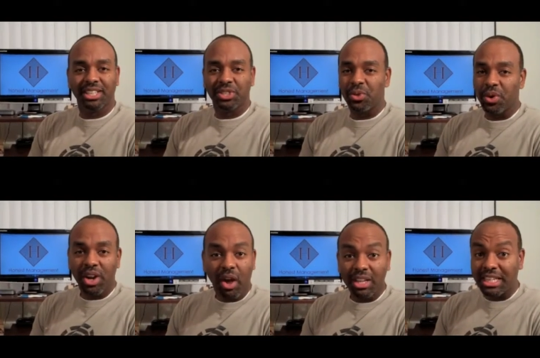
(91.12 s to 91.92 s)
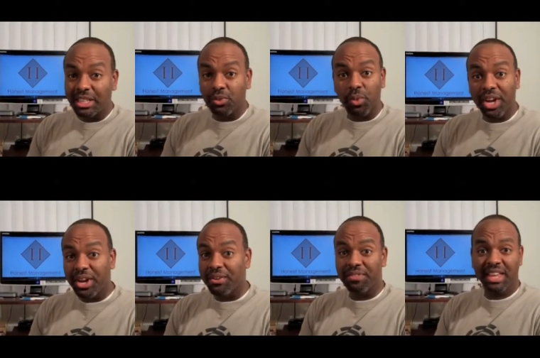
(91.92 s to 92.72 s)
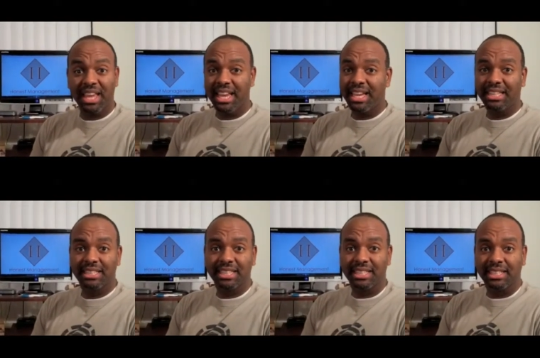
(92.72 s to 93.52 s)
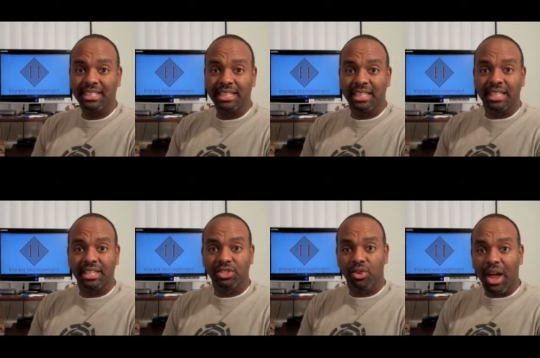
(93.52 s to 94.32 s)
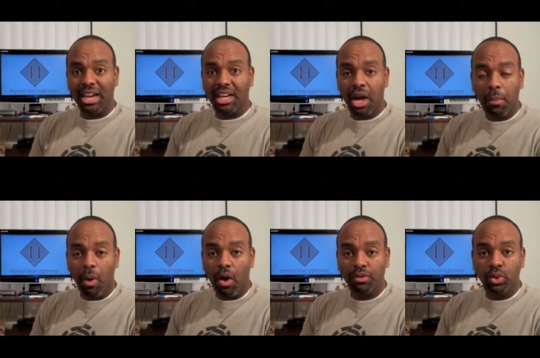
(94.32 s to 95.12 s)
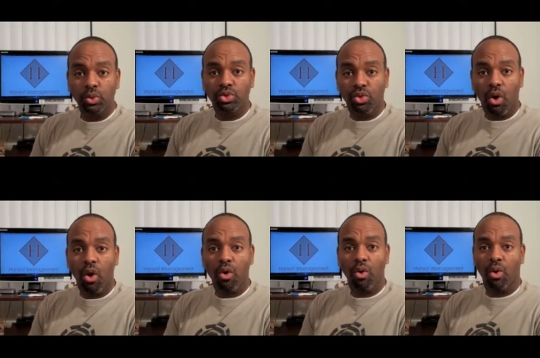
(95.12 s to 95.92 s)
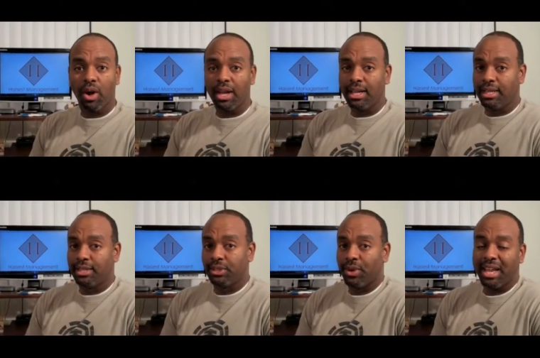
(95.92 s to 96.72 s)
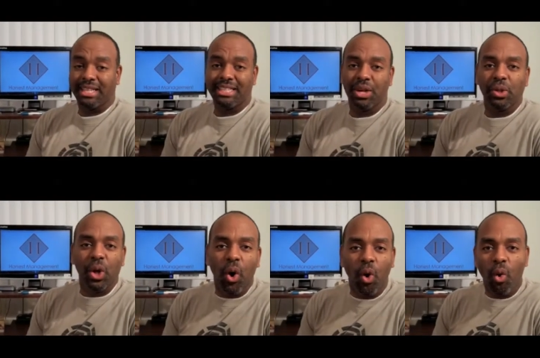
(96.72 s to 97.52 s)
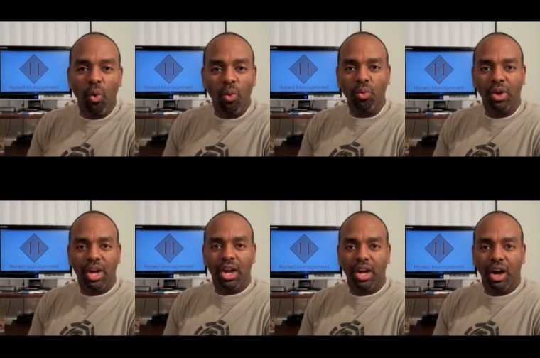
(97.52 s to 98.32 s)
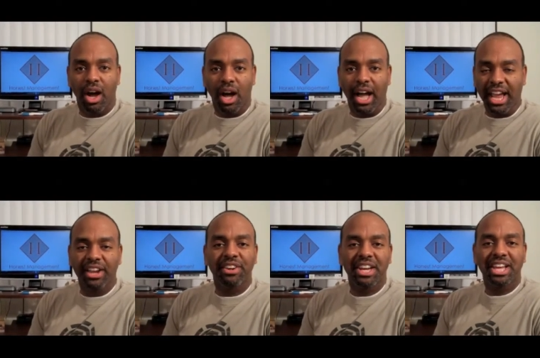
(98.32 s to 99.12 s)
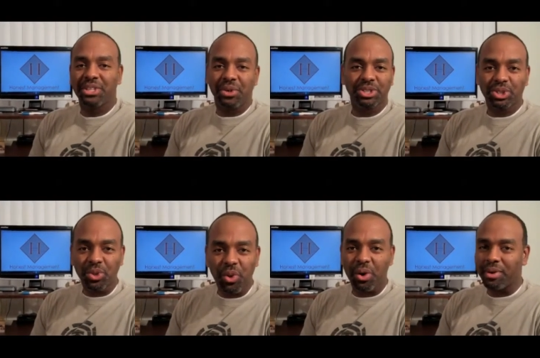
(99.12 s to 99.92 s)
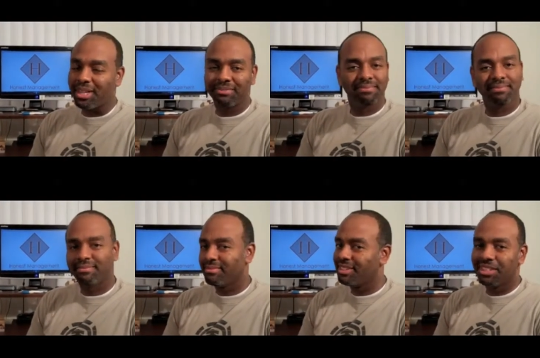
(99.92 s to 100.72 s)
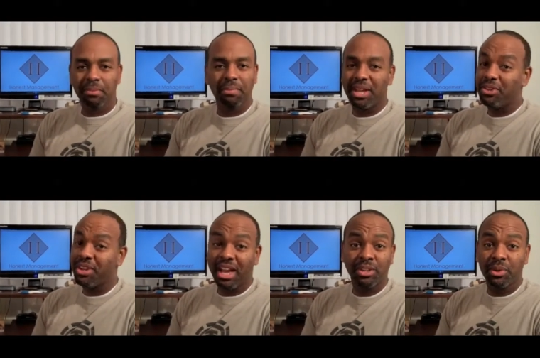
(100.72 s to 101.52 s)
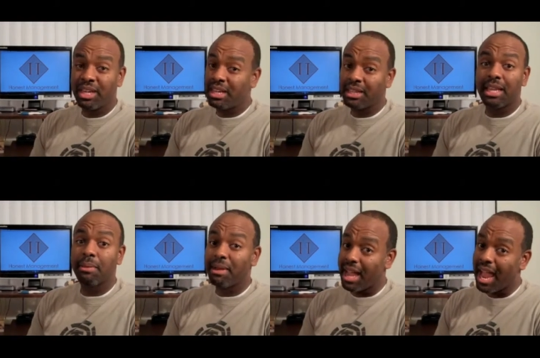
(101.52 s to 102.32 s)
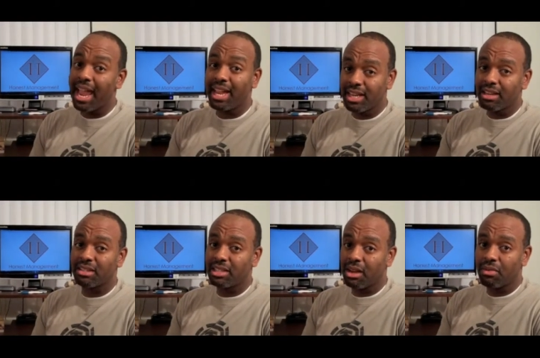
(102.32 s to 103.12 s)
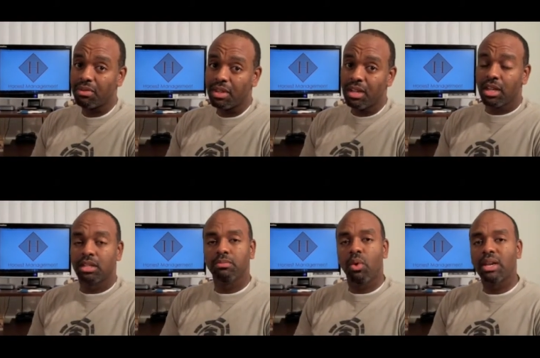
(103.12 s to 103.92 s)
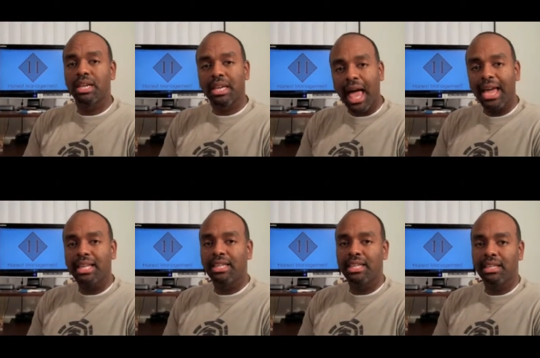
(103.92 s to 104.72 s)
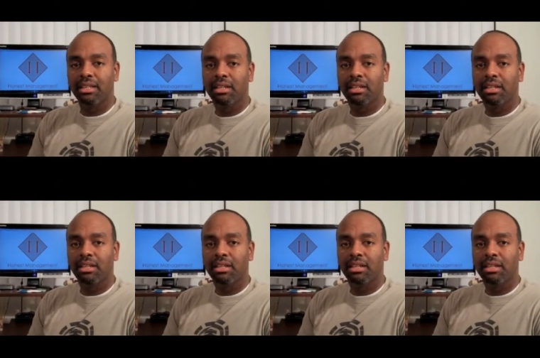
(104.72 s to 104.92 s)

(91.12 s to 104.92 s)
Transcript: doing all of these weird things and trying to come off too strong or try to tell the whole internet your story, man, you're not doing anything but hanging yourself. Because more than likely,